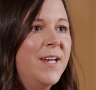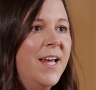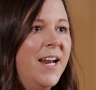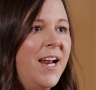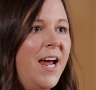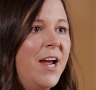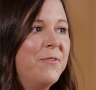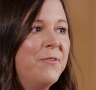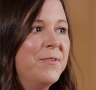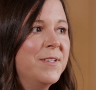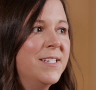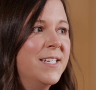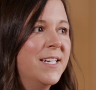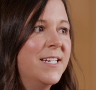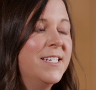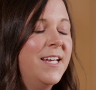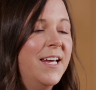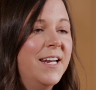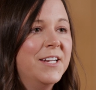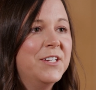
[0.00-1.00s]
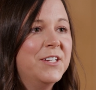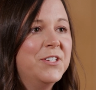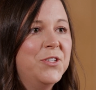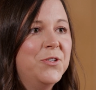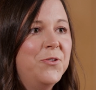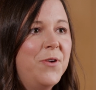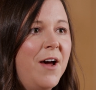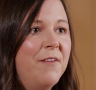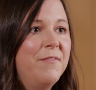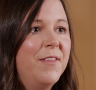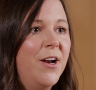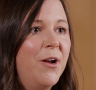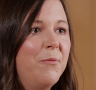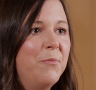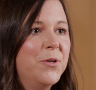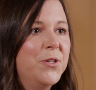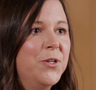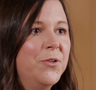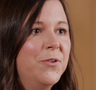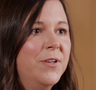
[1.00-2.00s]
and I was excited to have that
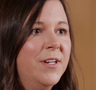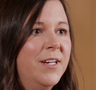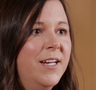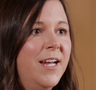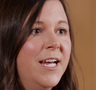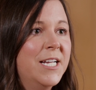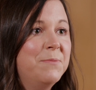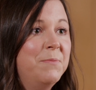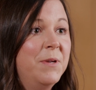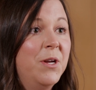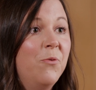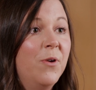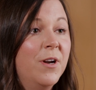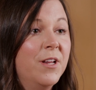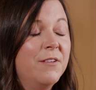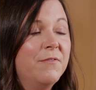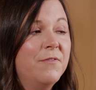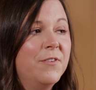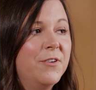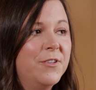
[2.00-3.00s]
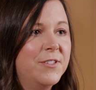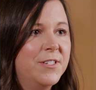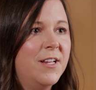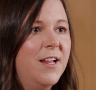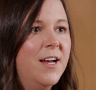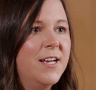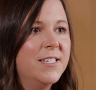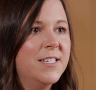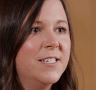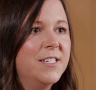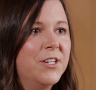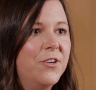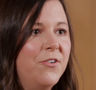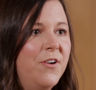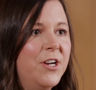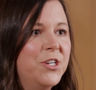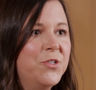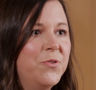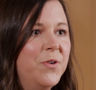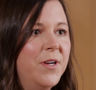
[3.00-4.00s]
opportunity as being one of the first classes to
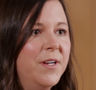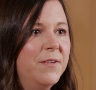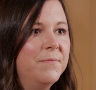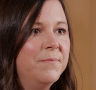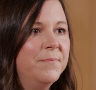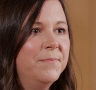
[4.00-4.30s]
graduate.